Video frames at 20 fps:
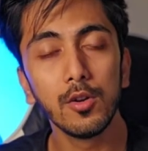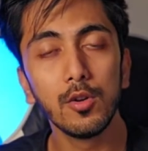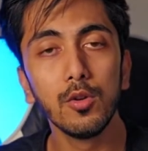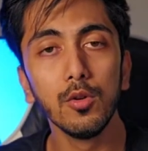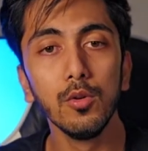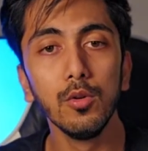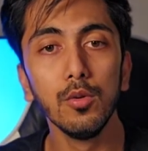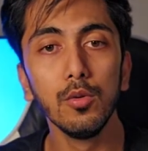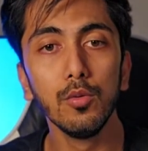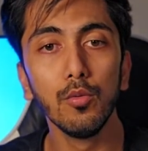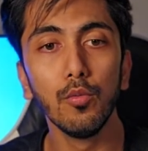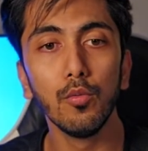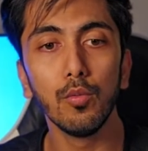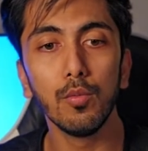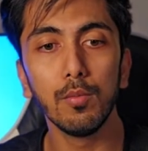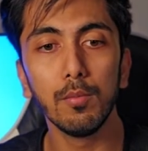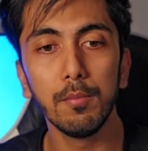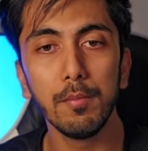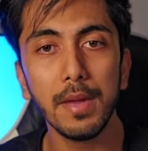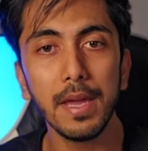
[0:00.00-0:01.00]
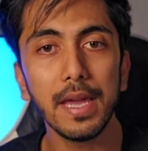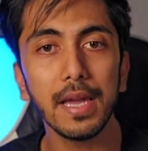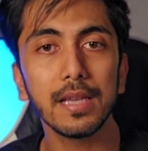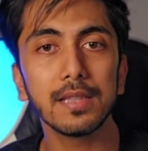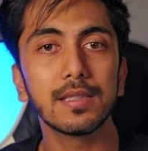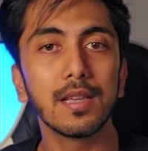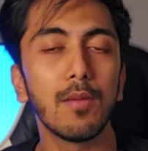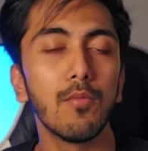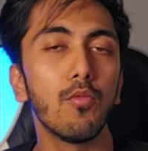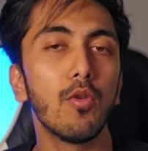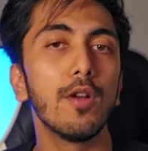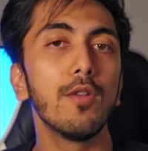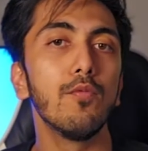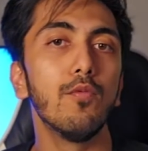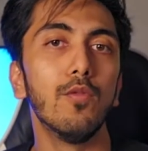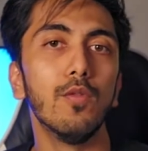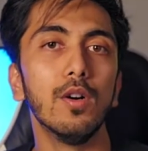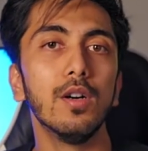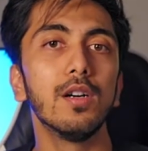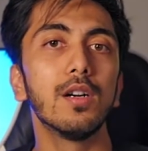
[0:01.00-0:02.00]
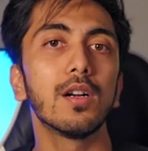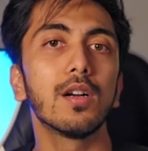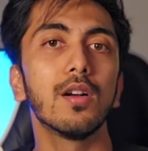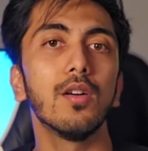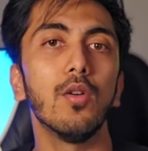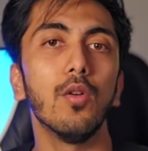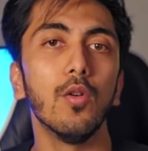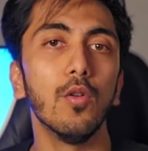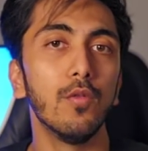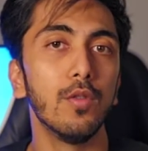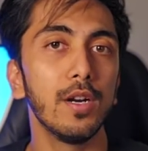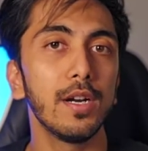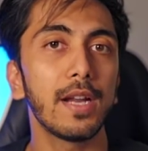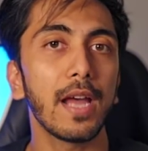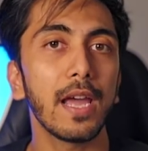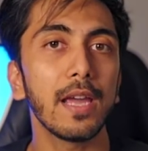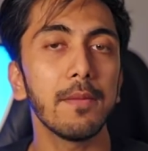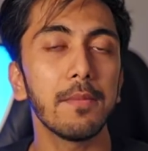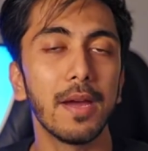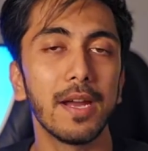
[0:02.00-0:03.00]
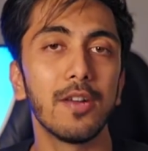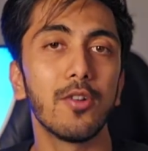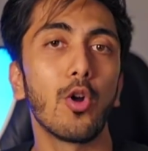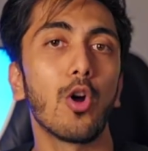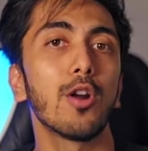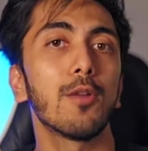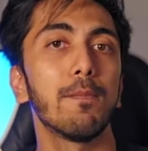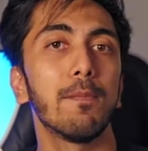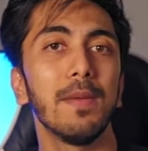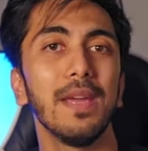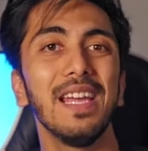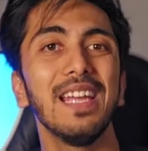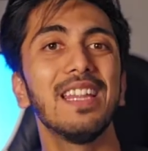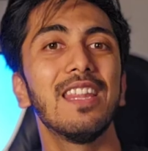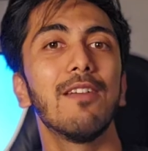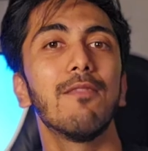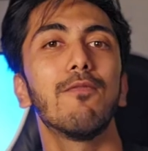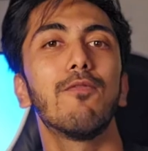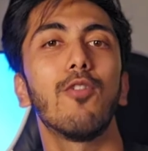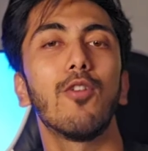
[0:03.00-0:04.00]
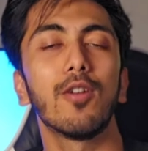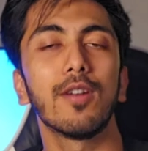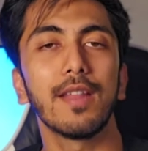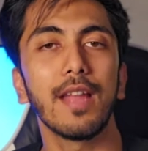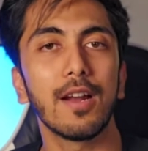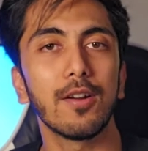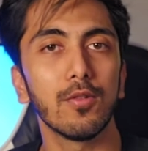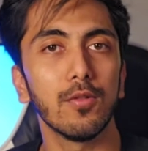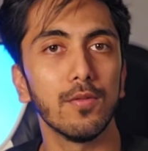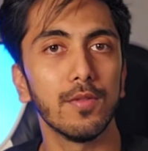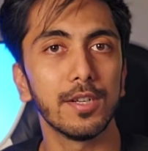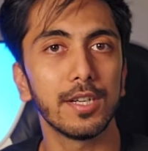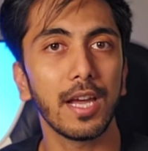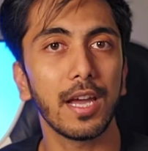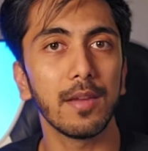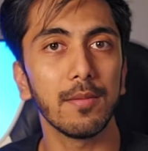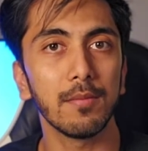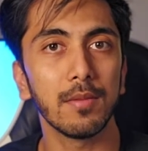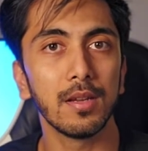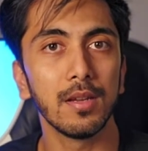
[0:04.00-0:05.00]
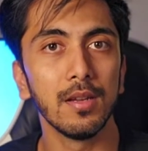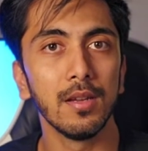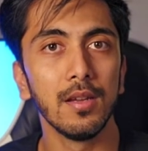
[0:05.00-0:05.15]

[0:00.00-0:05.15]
to make someone work overtime and not pay them for that overtime,